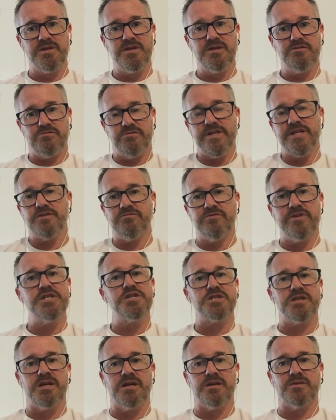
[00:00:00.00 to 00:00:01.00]
Re- yeah. Reach
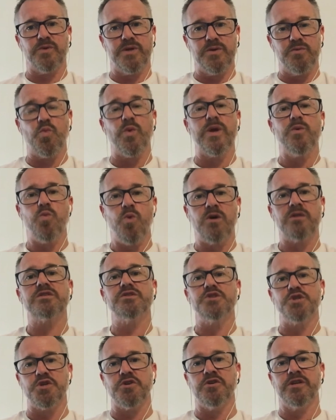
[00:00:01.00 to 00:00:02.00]
out. We, we want to
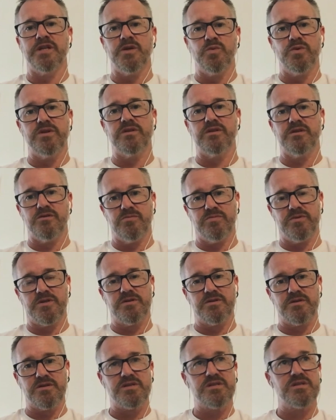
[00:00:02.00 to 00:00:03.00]
journey with you
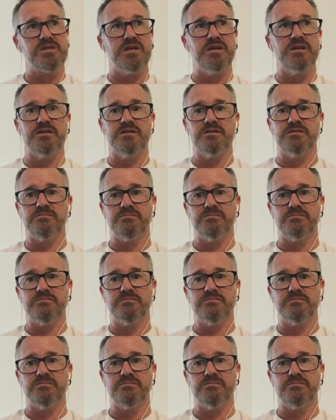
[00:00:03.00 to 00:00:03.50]
because uh,